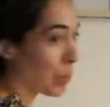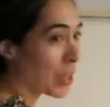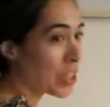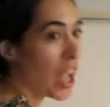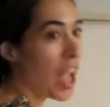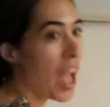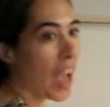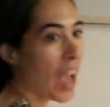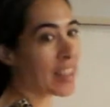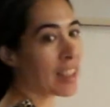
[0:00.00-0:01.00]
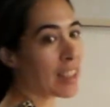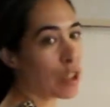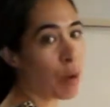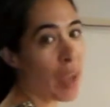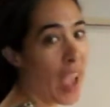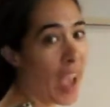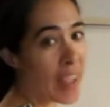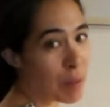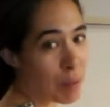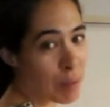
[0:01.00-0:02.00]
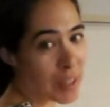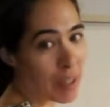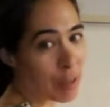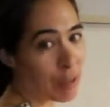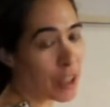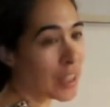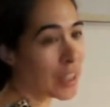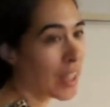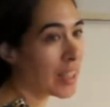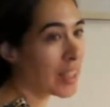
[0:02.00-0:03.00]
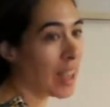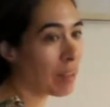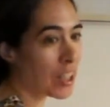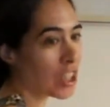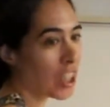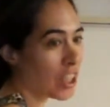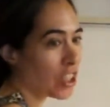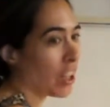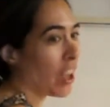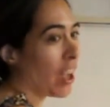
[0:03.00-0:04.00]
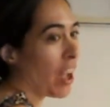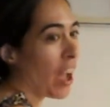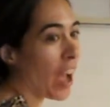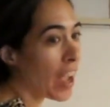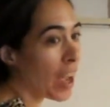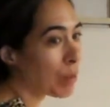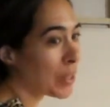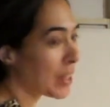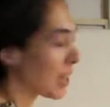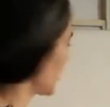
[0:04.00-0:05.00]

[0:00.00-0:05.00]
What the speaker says: rich, I didn't know I had to pay myself first because I didn't have an education. I haven't done